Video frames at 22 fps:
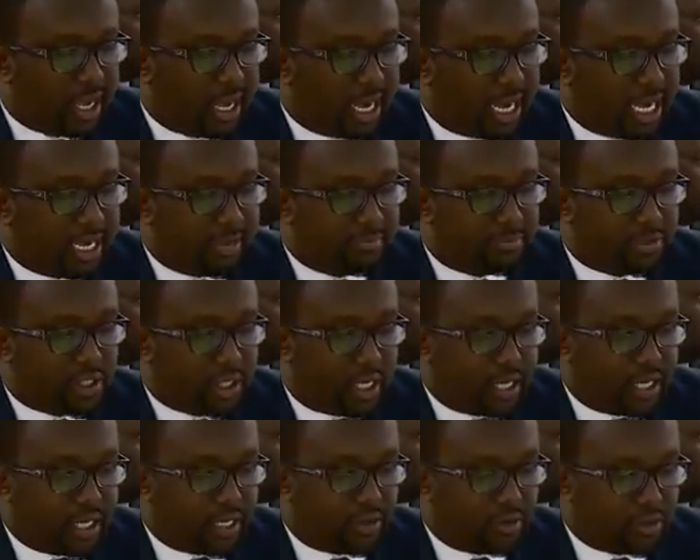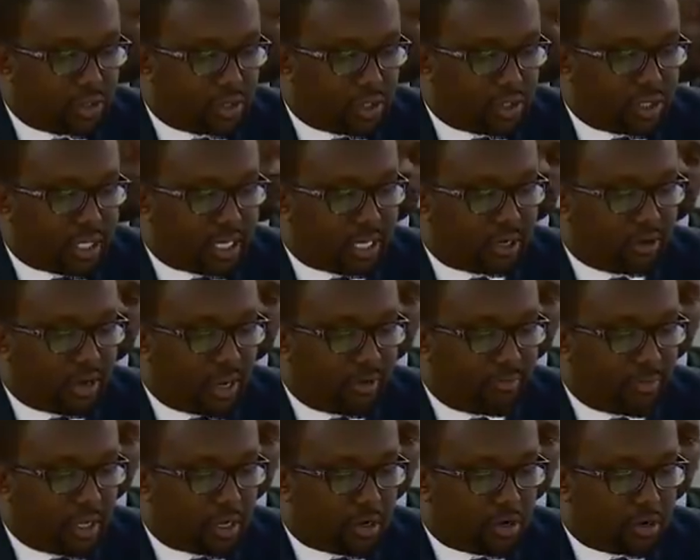IFJ and NUSOJ are
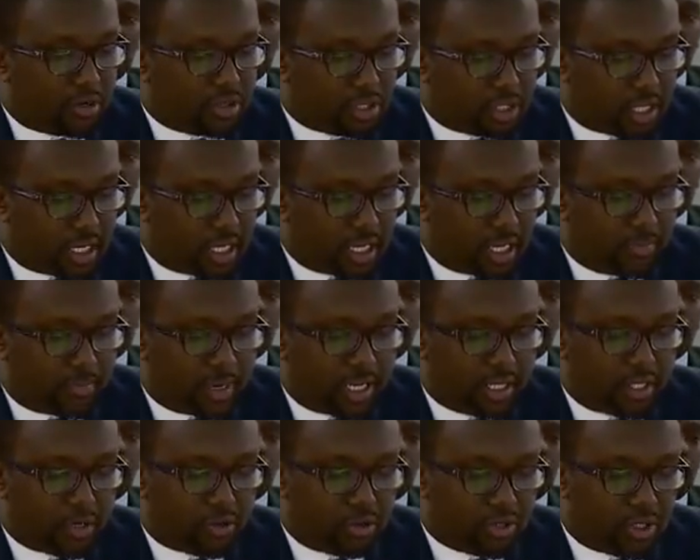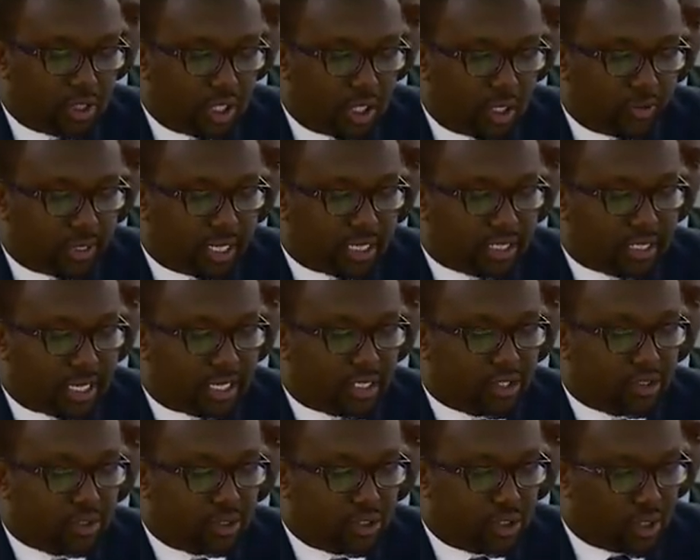gravely concerned by the continued
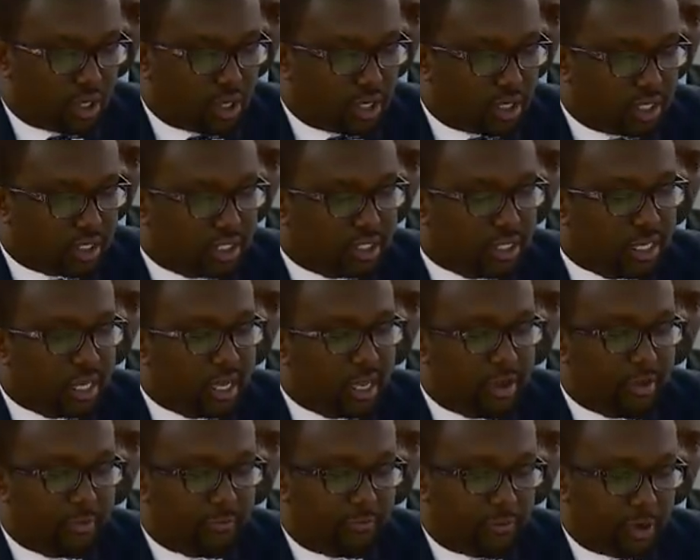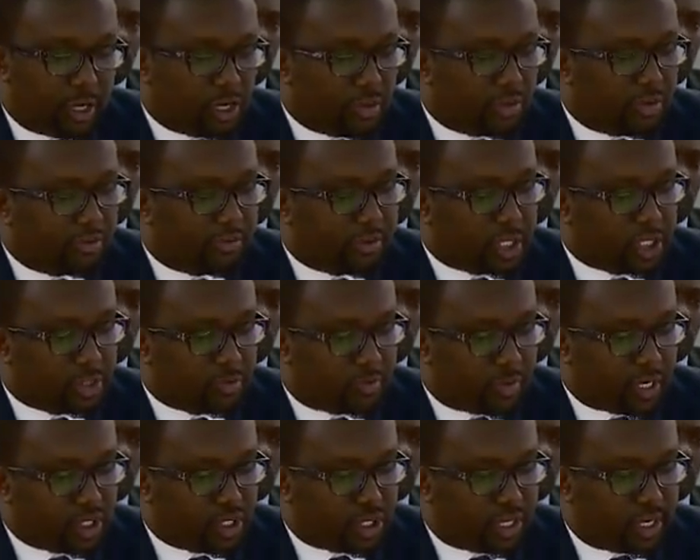attacks on journalists, freedom of
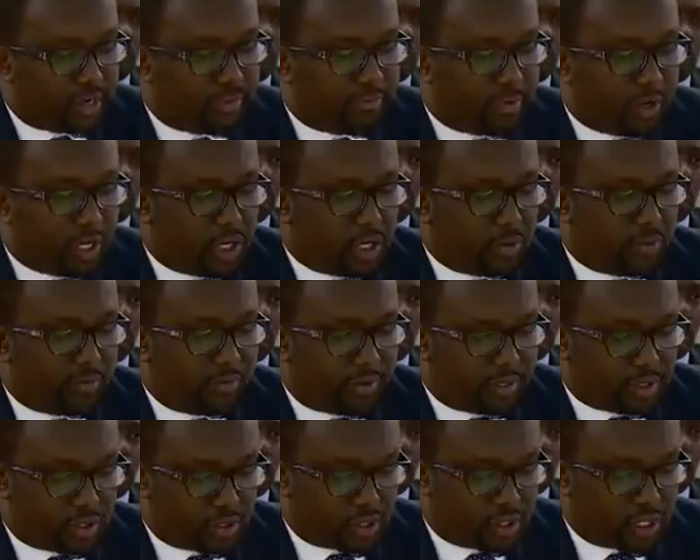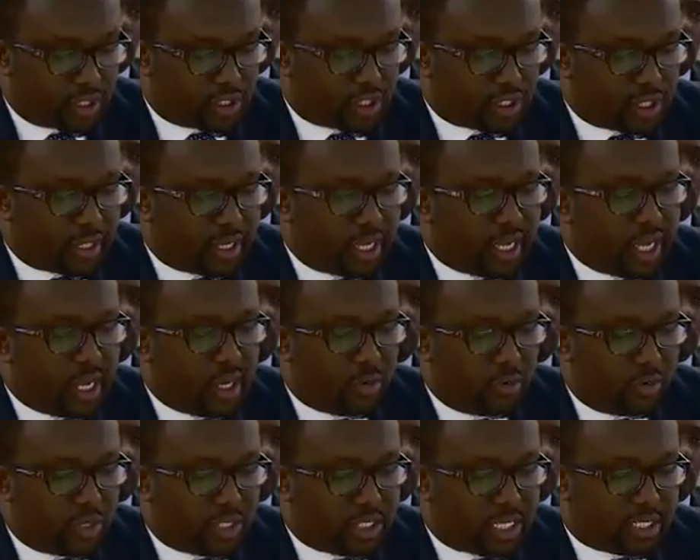expression and freedom of association,
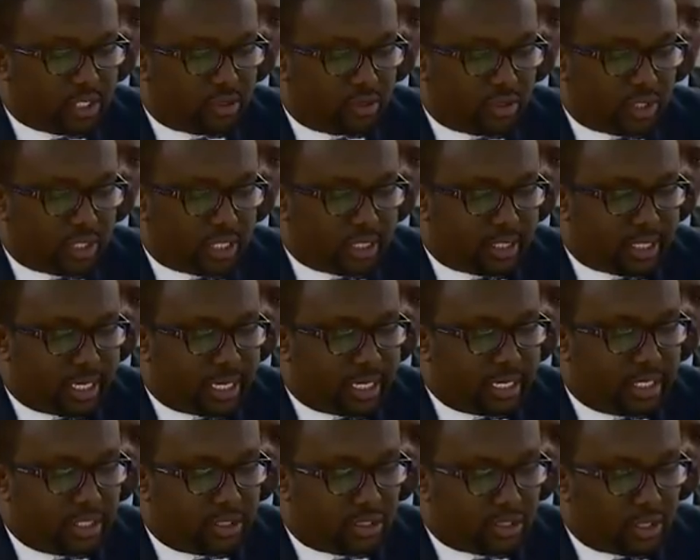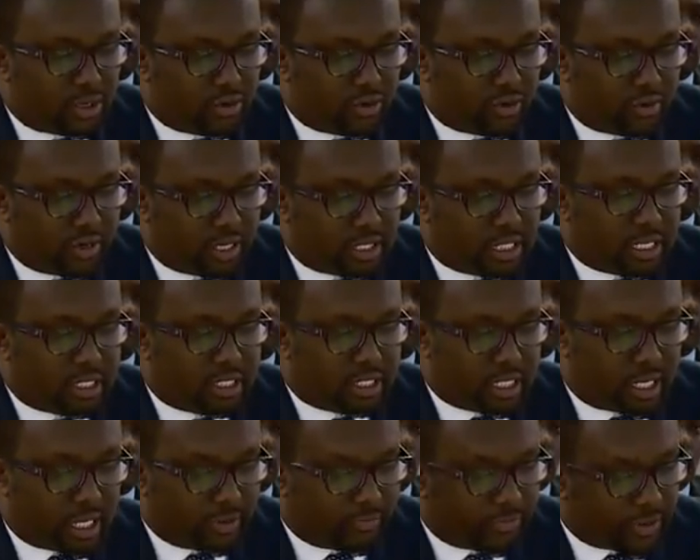which has recently deteriorated
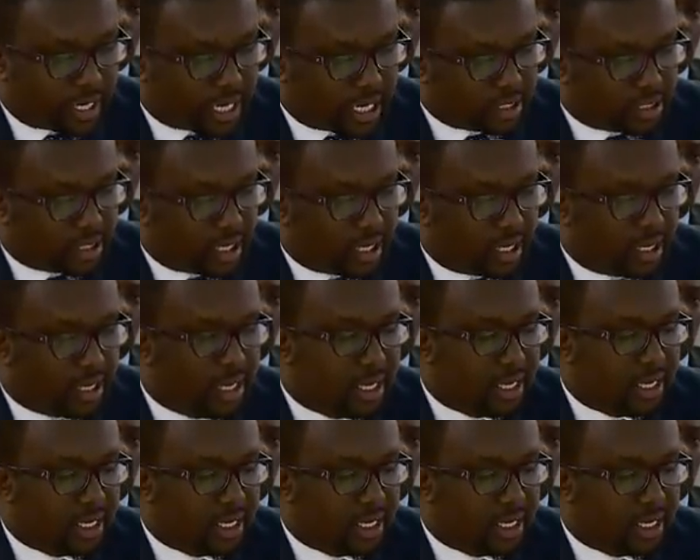significantly.